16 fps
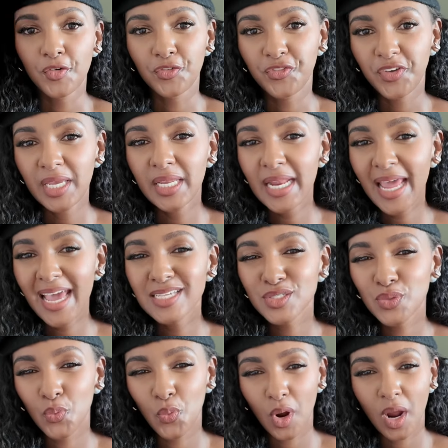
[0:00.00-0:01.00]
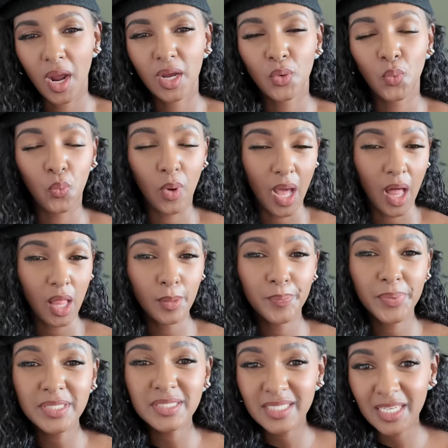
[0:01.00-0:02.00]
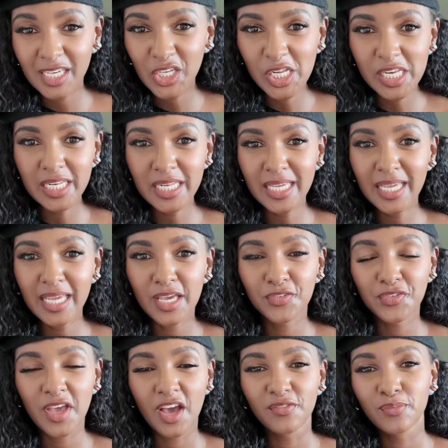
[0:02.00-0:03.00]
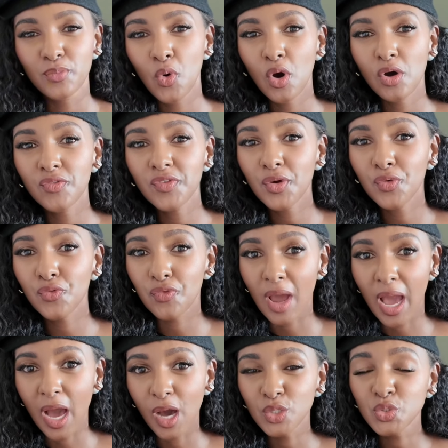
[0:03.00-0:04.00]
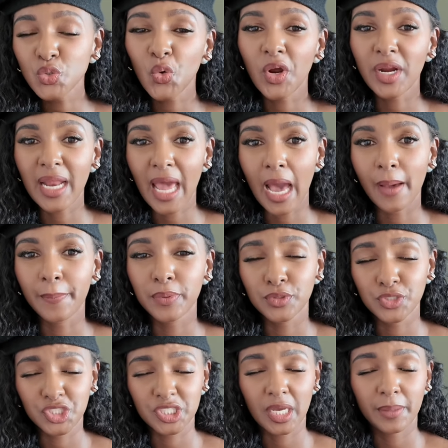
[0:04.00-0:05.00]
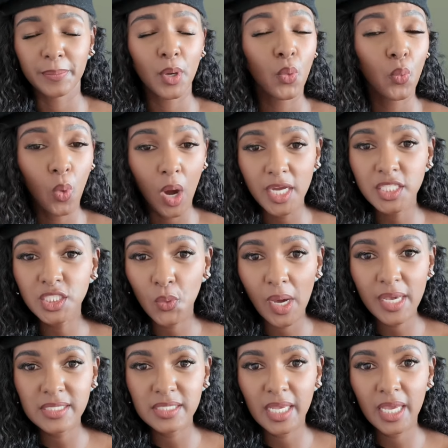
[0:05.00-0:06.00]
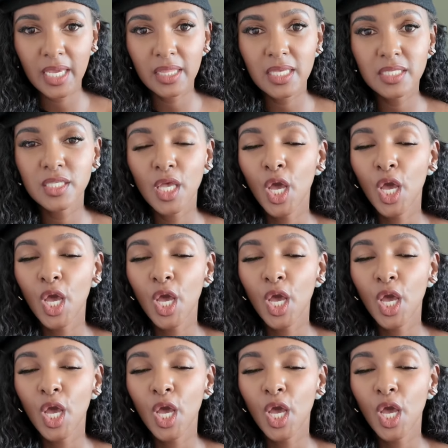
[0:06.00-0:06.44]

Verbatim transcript: V-necks work well, particularly if you have more of a round or an apple shape. Why do I say this?